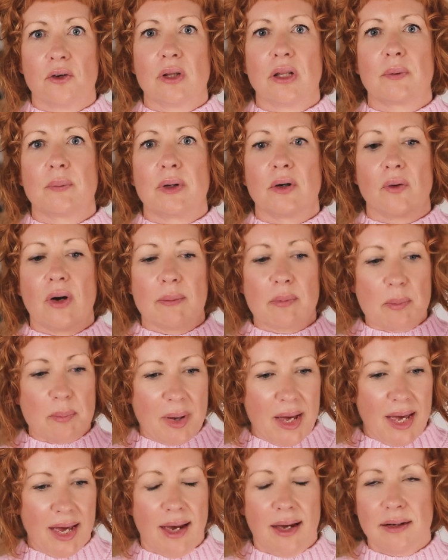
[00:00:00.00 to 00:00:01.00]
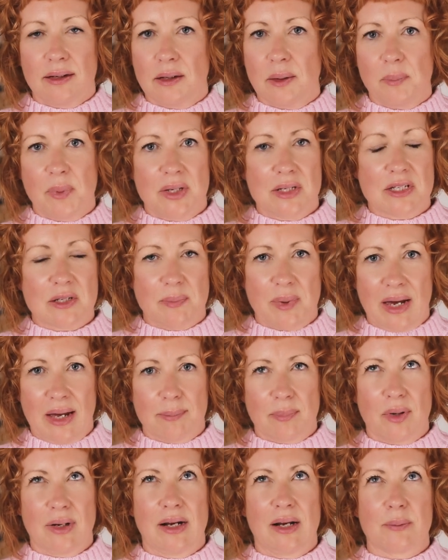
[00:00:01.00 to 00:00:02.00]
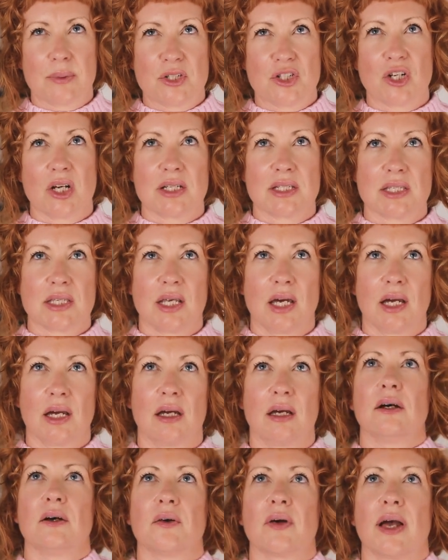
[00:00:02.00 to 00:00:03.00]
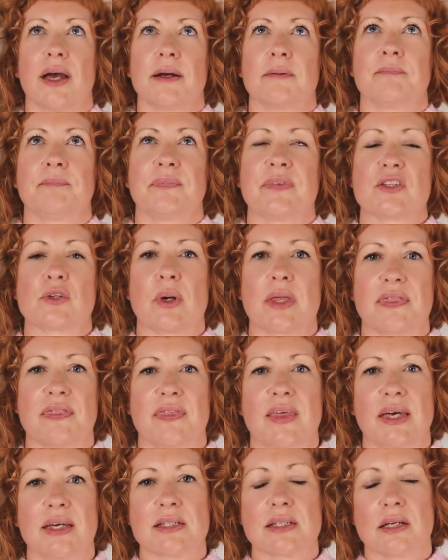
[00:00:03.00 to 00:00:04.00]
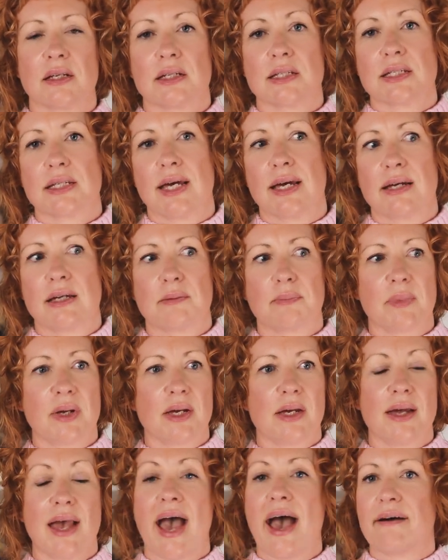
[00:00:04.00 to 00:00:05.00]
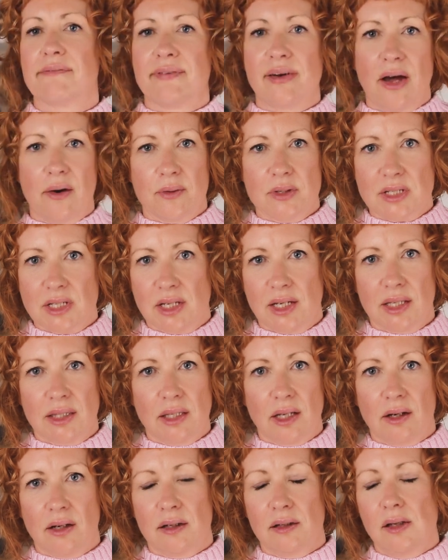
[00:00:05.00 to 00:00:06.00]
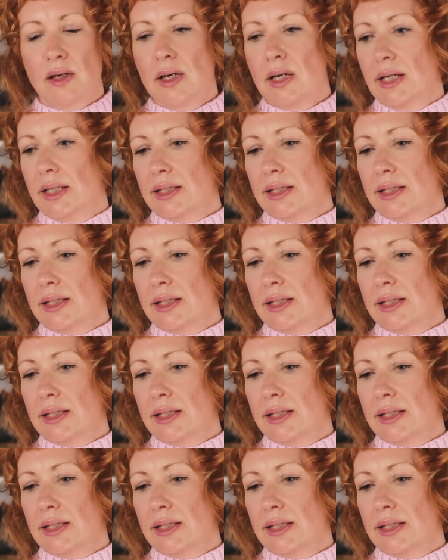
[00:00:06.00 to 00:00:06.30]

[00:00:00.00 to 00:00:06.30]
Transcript: literally would grab a pen and a piece of paper and I would just think, okay, so I think it's gonna take me half an hour to get there.